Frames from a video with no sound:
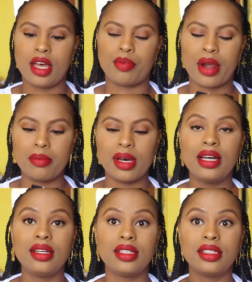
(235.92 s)
a
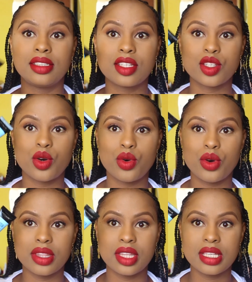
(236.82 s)
primer. So
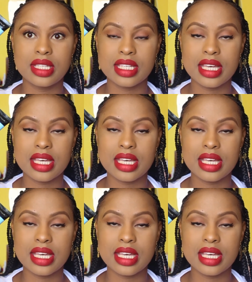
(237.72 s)
this